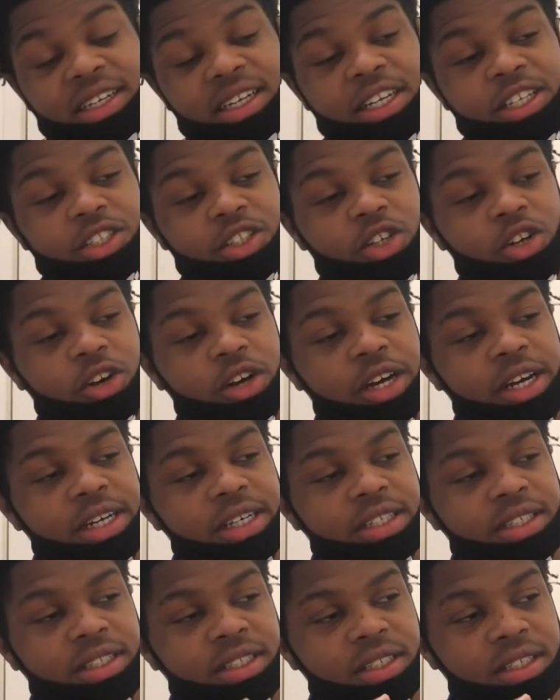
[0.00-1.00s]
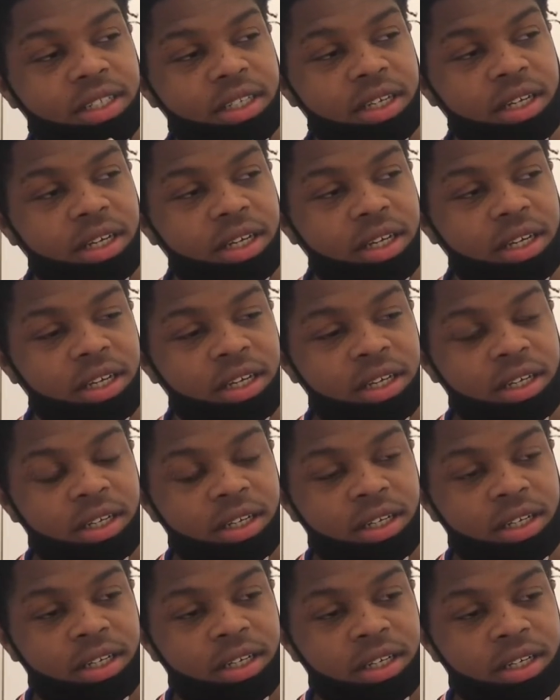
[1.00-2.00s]
it's crazy.
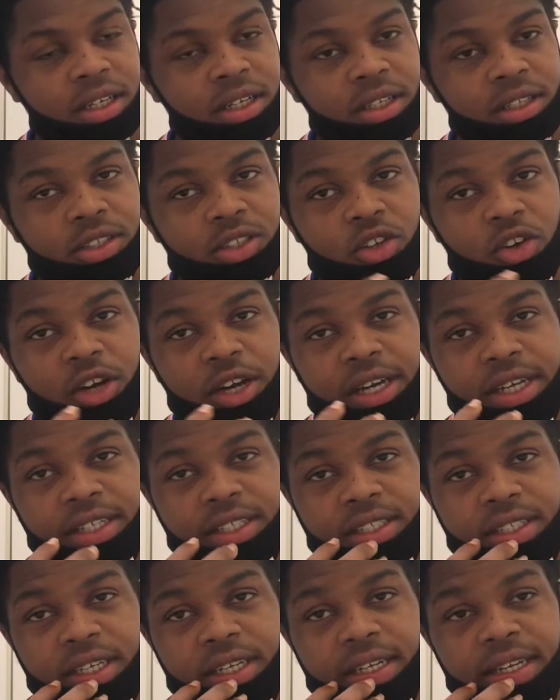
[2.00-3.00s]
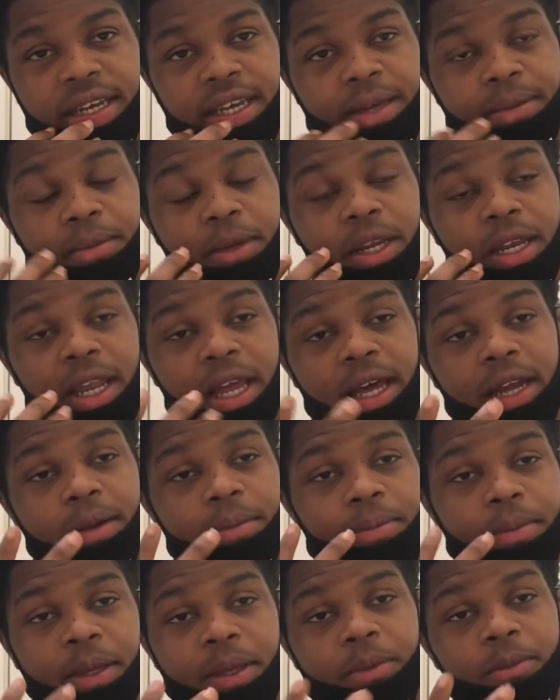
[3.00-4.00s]
It's crazy. He named a lot
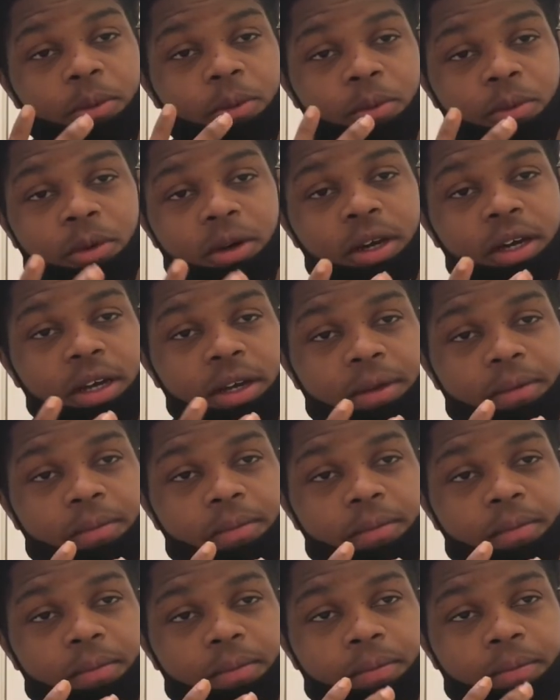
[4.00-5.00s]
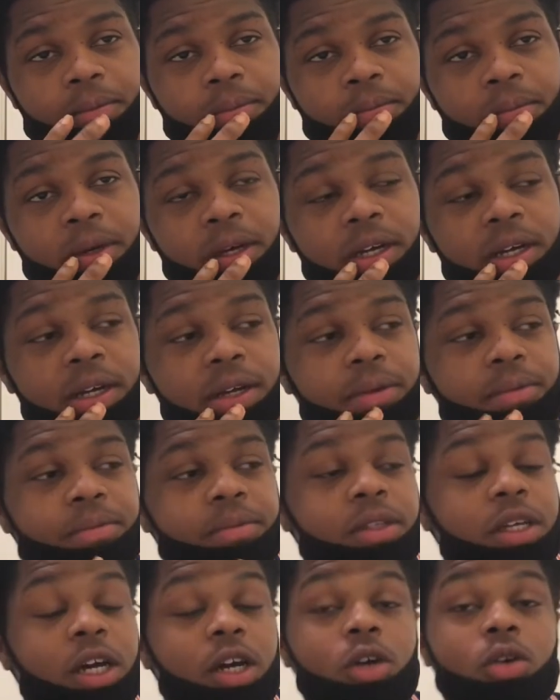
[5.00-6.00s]
of people, bro. But
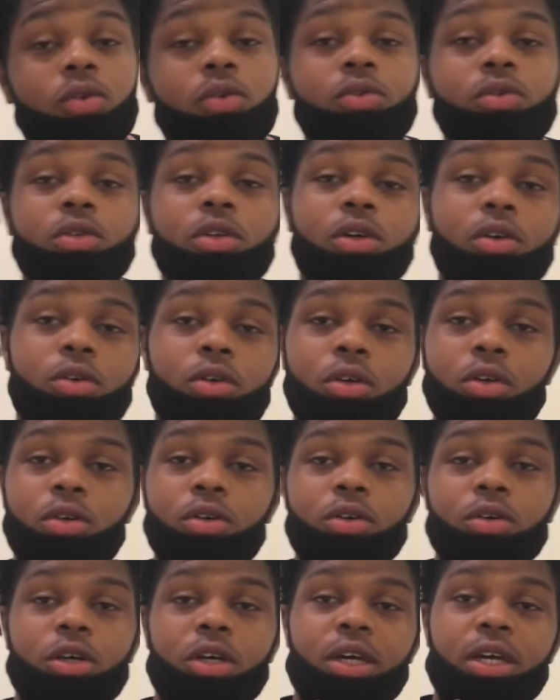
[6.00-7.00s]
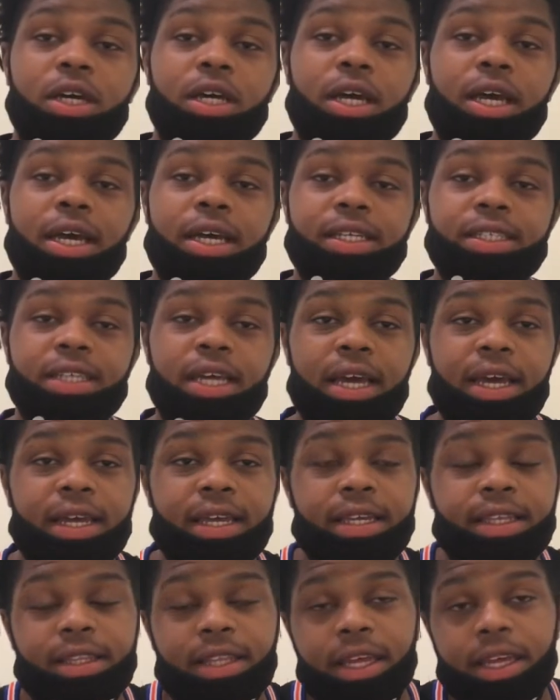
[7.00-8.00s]
I don't know though. It's how
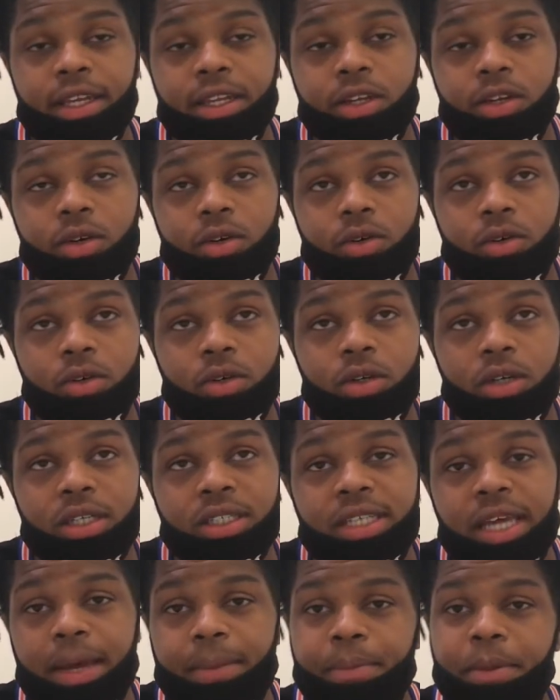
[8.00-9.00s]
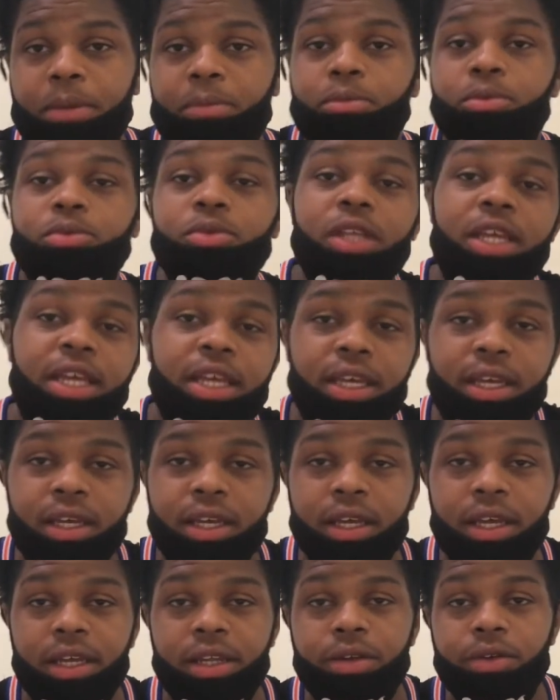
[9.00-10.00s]
he think though. It's how people
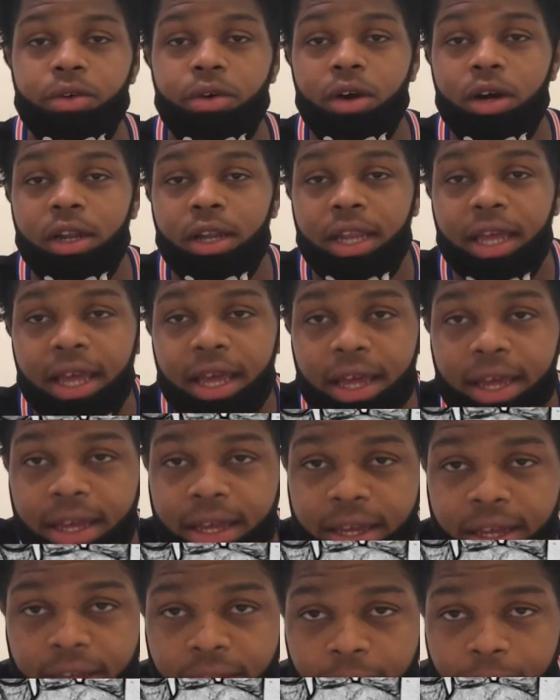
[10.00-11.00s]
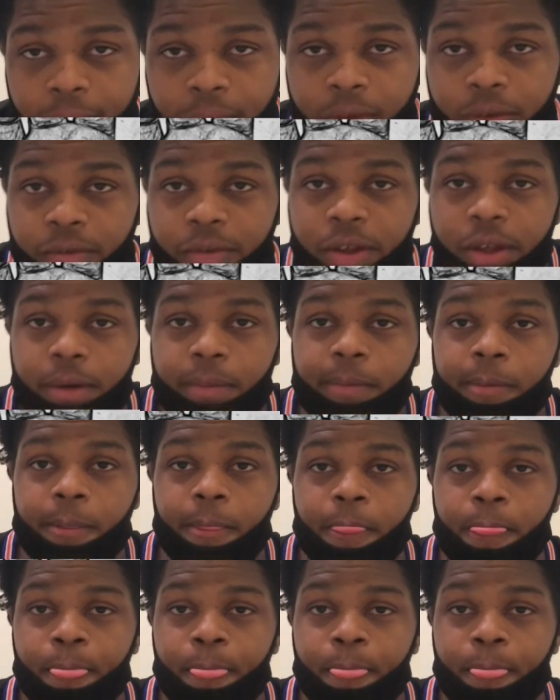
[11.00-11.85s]
think and do all that. You feel me?